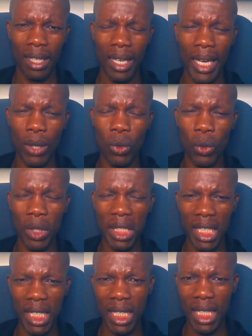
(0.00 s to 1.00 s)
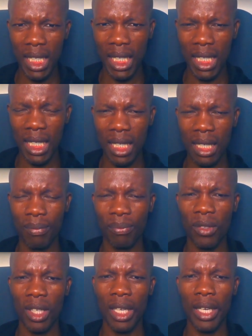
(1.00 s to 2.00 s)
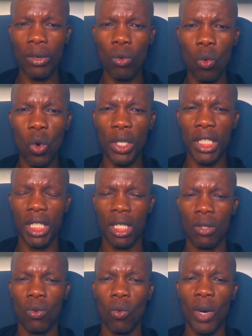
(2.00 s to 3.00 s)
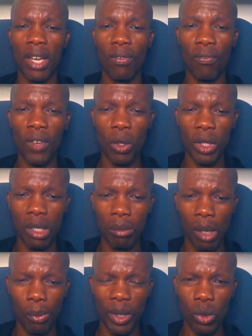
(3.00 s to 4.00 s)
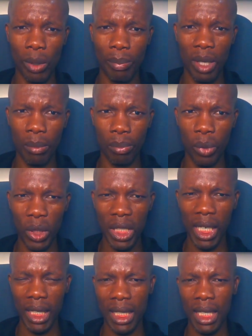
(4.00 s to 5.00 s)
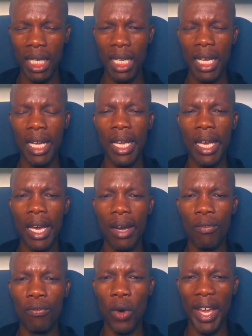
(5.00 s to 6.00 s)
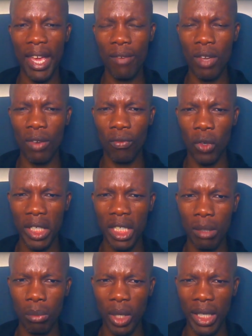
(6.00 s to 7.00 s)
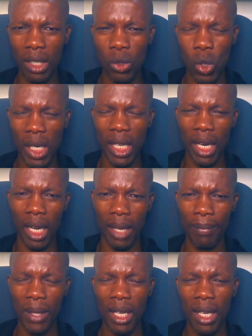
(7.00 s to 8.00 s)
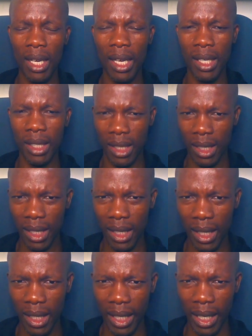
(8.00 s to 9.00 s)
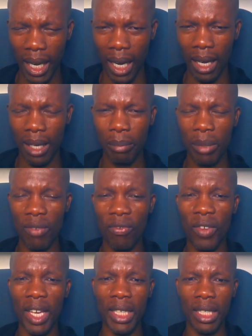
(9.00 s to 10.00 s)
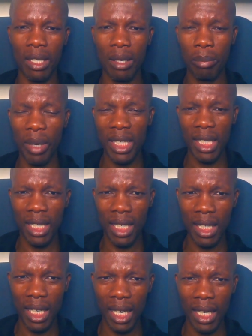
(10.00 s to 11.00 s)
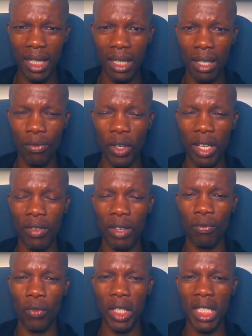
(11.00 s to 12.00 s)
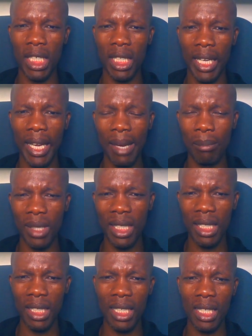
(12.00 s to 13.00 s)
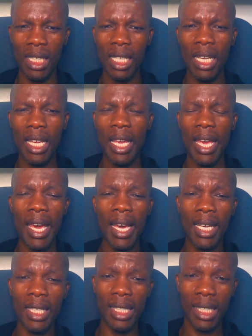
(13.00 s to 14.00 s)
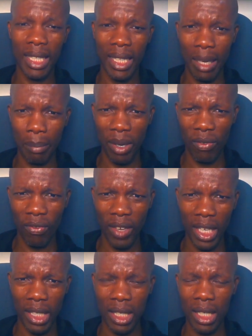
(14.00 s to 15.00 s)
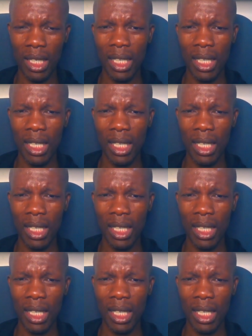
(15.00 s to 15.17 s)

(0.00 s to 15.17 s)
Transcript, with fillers: I couldn't just sit and watch while fellow Zimbabweans were being butchered for having voted Morgan Tsvangirai as their preferred presidential candidate, for having voted the M T C T as their preferred